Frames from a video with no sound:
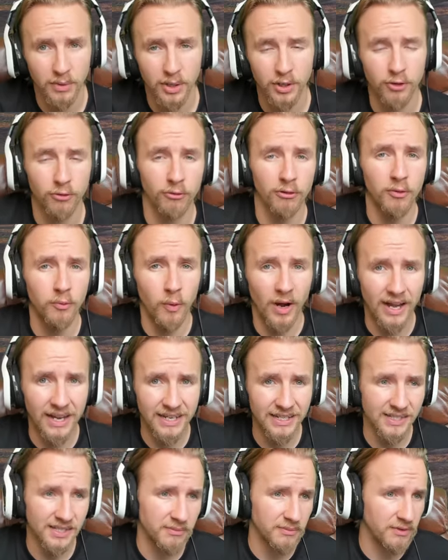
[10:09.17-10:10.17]

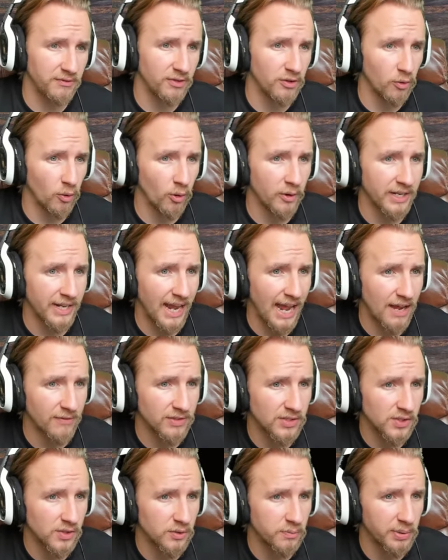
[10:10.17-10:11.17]
Crew-wise, if you already have a
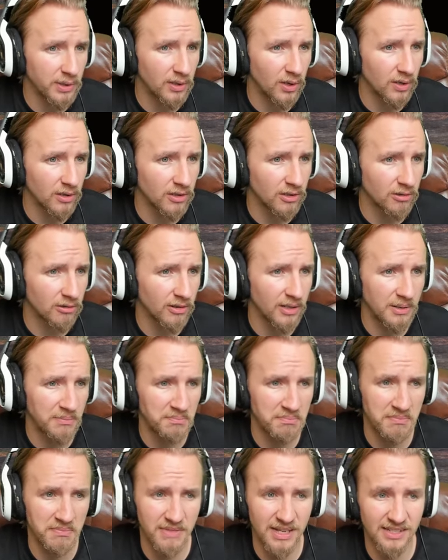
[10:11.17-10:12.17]
Super Conqueror,
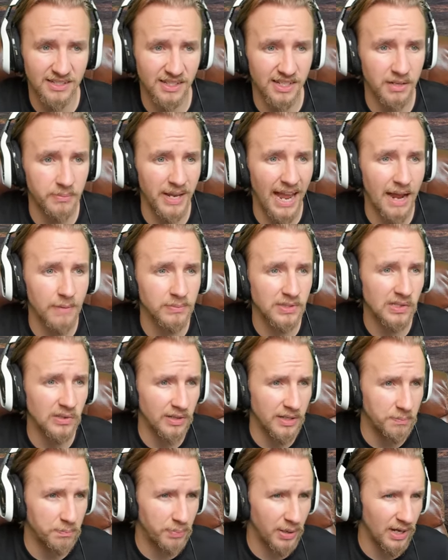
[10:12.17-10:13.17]
it's going to be
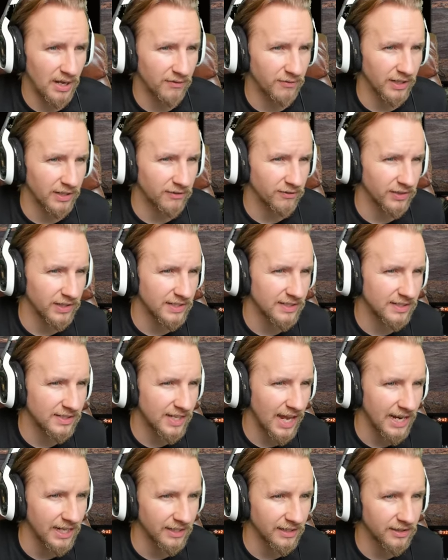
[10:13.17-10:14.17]
absolutely perfect for this
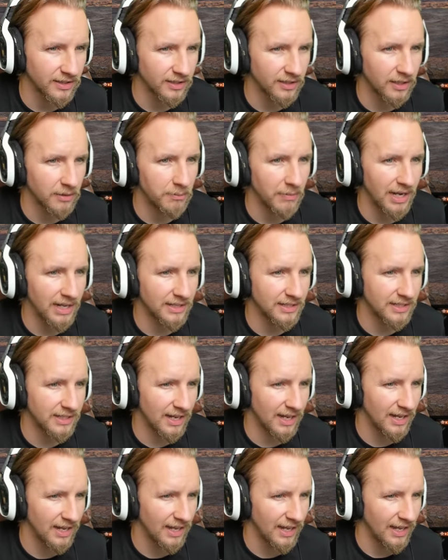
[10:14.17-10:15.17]
tank. The
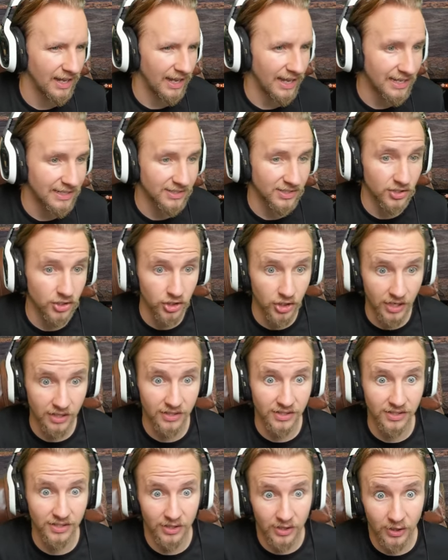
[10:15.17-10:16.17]
Commander is
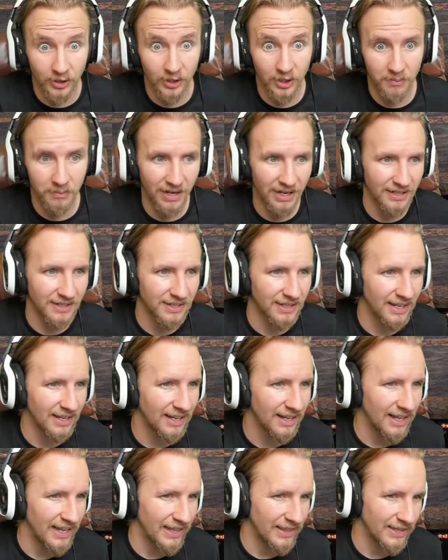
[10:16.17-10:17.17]
just the commander.
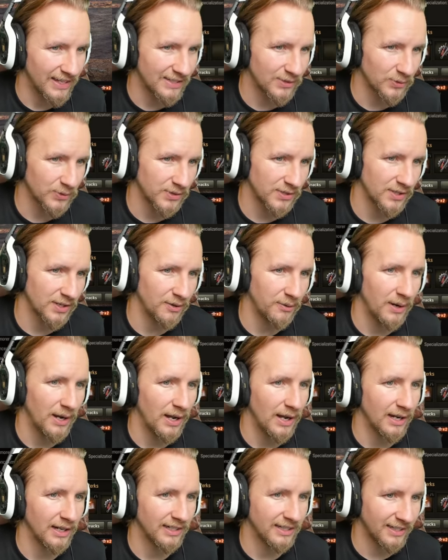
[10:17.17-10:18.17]
There's also
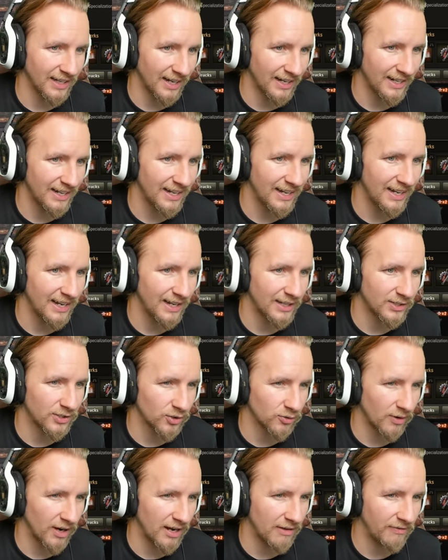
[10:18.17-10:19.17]
a gunner, a
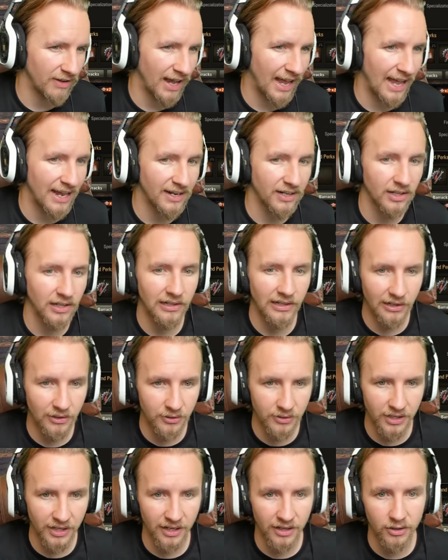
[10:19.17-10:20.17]
driver, and a
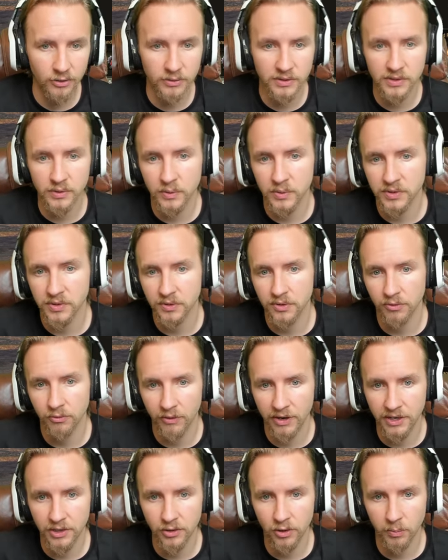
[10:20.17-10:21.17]
loader who is also the
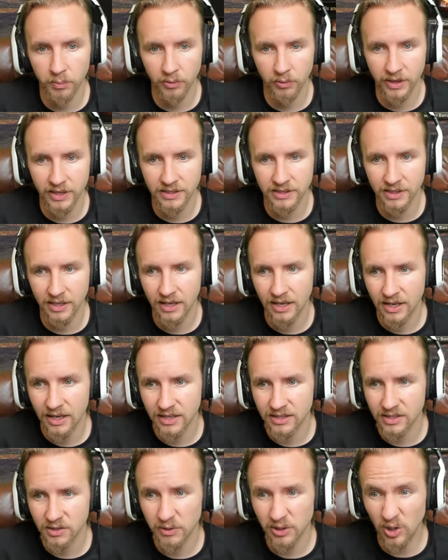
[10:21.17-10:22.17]
radio operator.
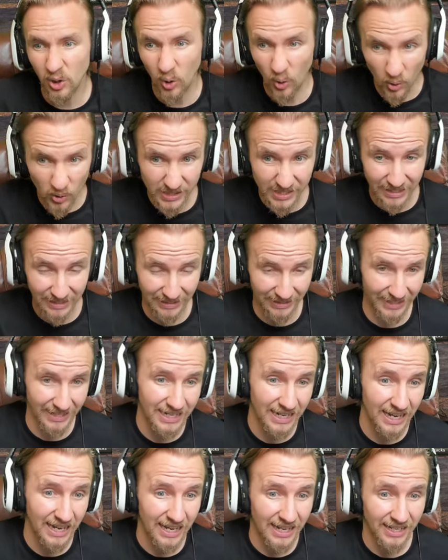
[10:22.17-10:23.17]
And so,
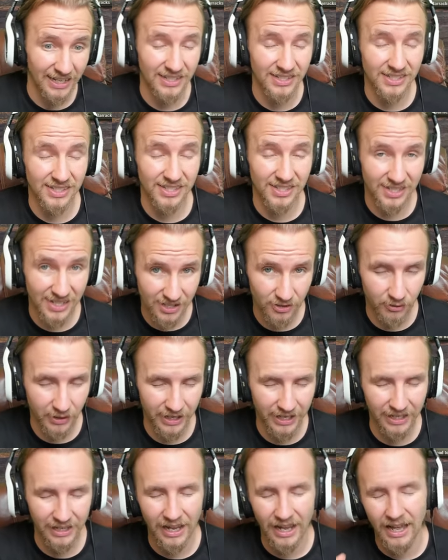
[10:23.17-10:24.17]
accordingly,
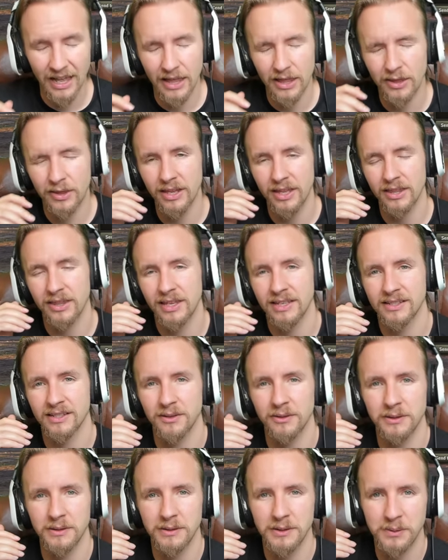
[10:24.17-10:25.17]
considering that there's
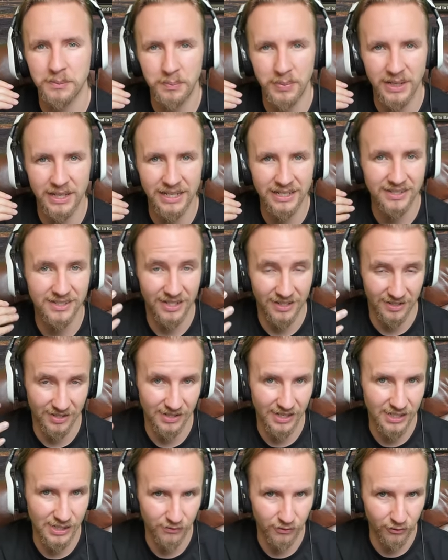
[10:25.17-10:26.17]
going to be sixth
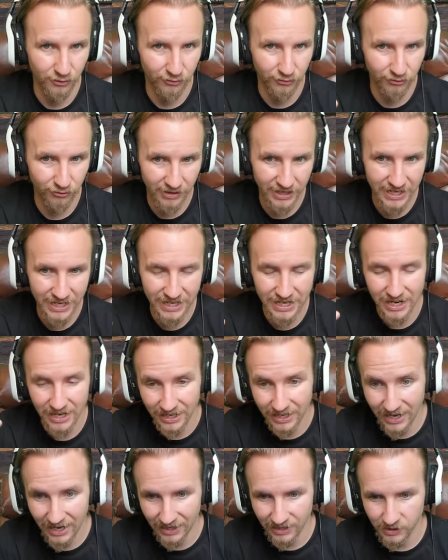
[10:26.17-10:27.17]
sense for free
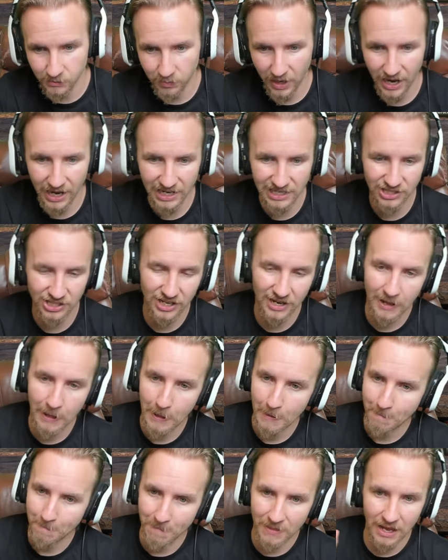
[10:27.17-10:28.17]
next patch,
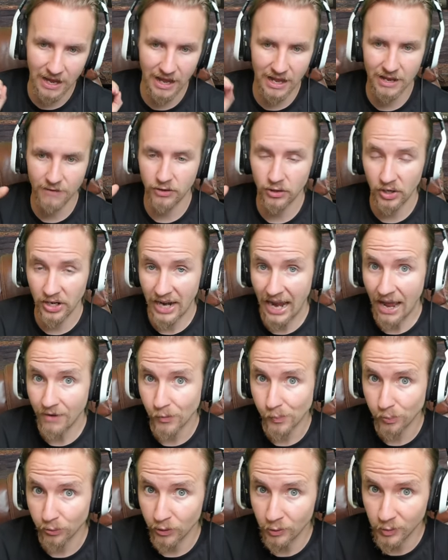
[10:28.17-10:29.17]
if you're going to have a
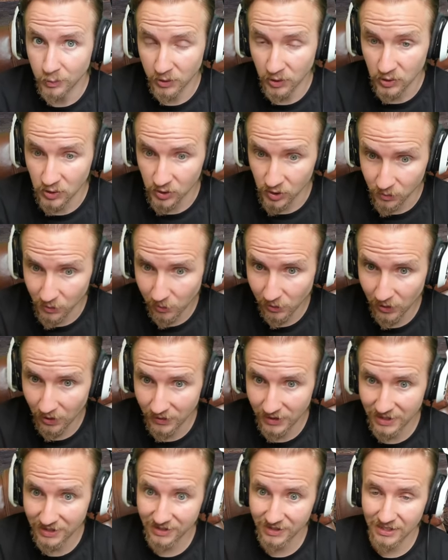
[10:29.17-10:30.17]
premium consumable on
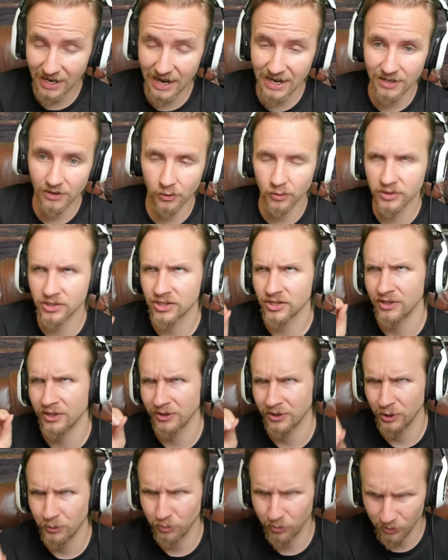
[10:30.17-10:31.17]
this tank, or not
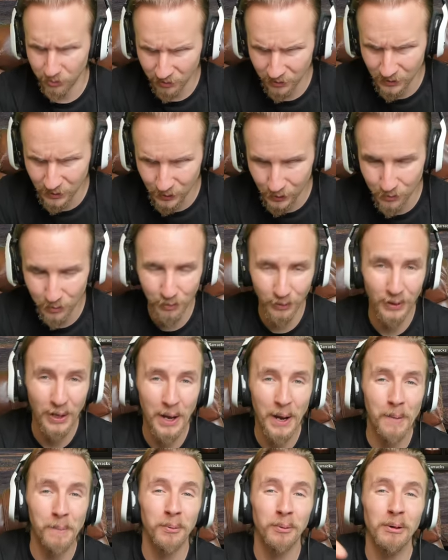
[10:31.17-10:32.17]
a premium consumable,
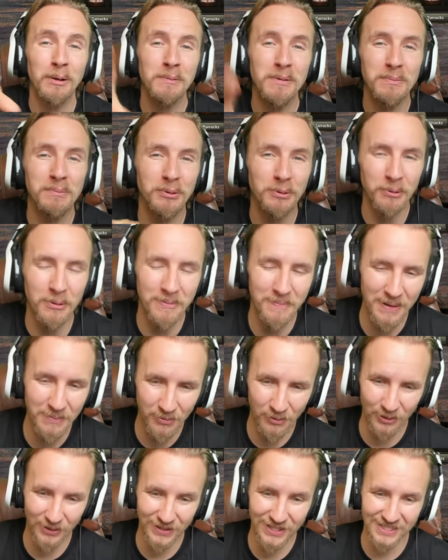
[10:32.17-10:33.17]
a premium crew
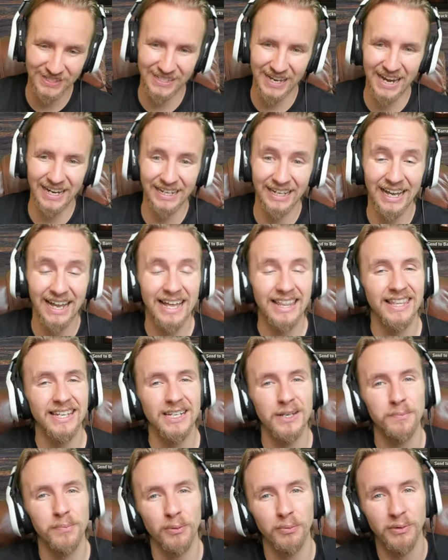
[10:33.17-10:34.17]
member on this tank, then
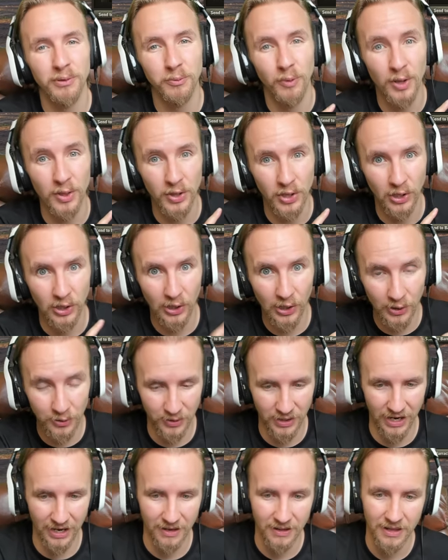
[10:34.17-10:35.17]
you probably want the
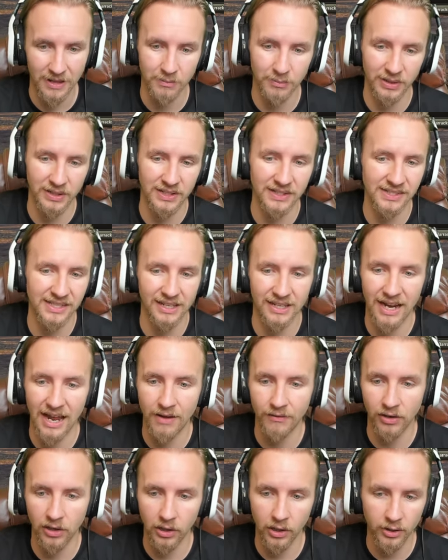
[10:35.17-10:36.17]
loader because they're going to
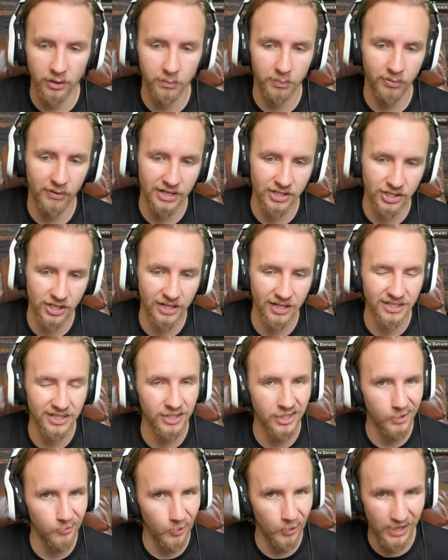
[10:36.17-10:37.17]
have a lot of pressure. You're
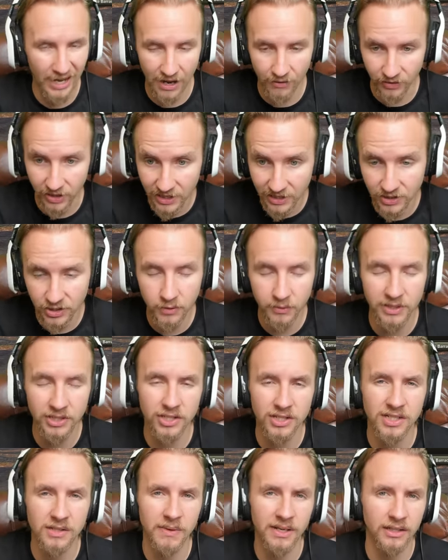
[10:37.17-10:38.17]
going to want to have
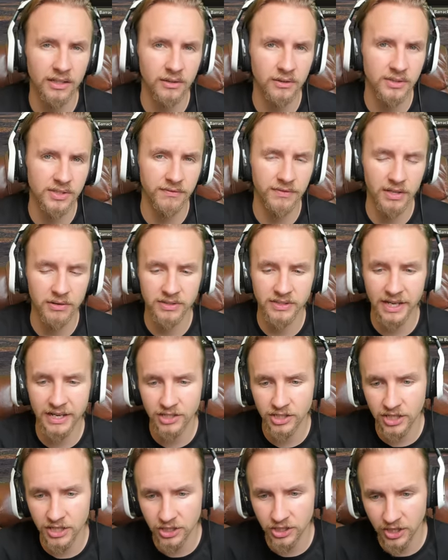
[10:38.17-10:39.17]
intuition to make use of those
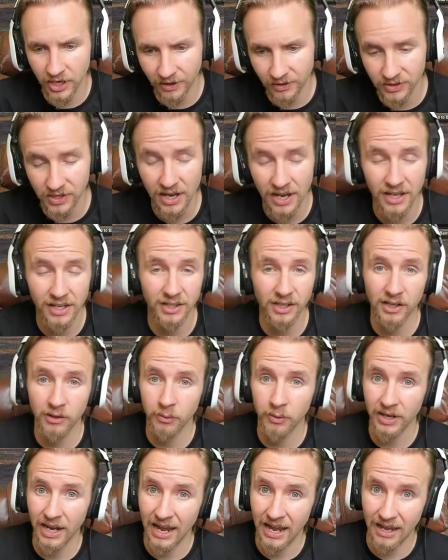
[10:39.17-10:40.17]
HE shells. You're going to
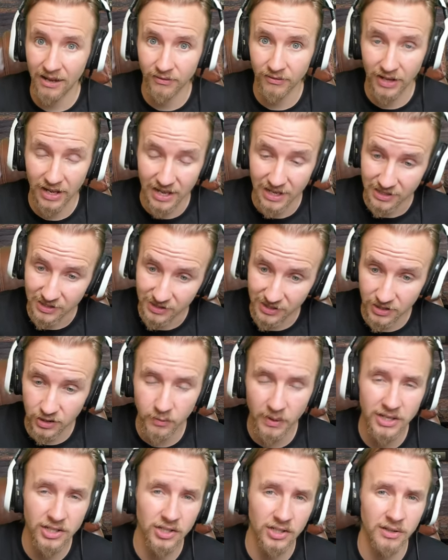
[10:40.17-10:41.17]
want to have
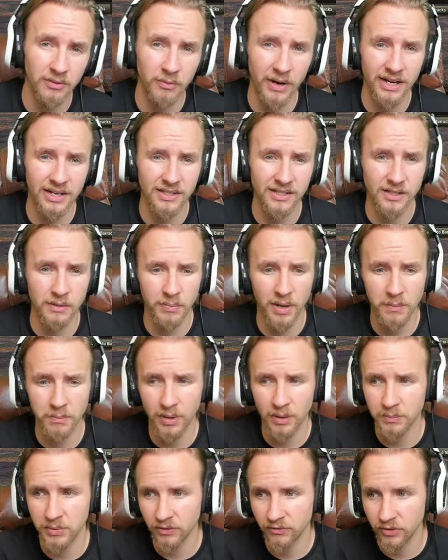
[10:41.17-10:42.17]
situational awareness to pump
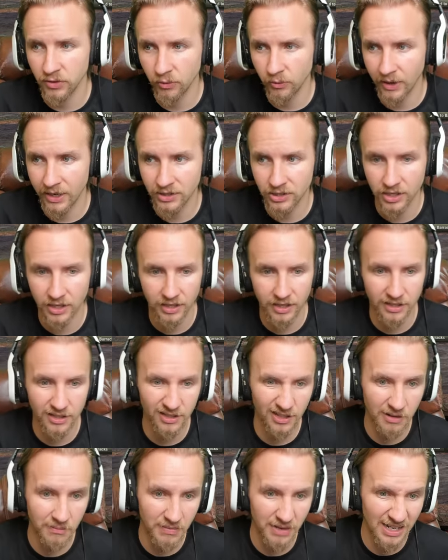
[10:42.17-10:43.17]
up your view range. And your
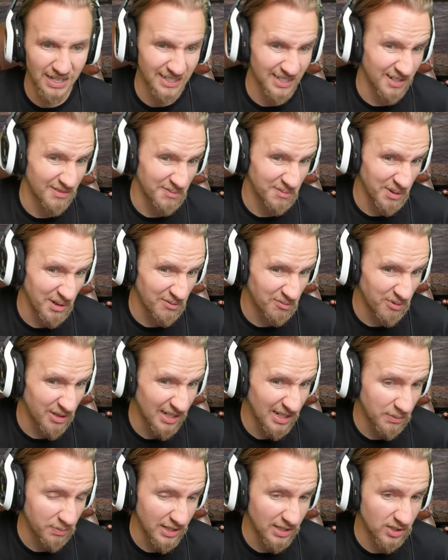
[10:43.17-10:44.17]
commander won't
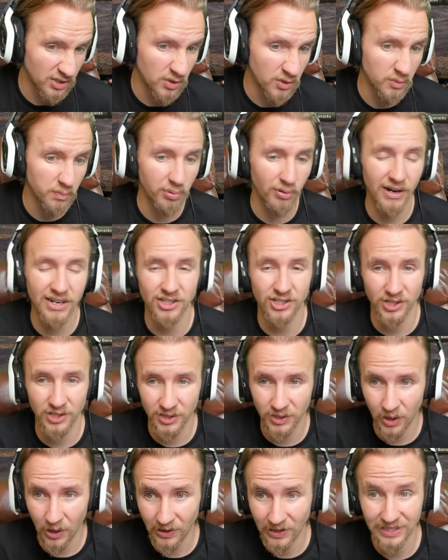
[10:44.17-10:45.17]
really be too pressured
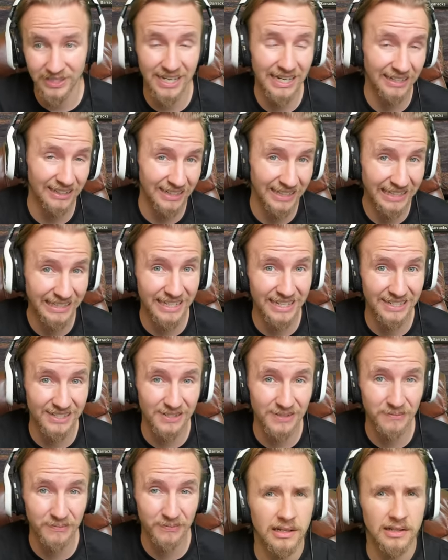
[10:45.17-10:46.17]
on a tank like this.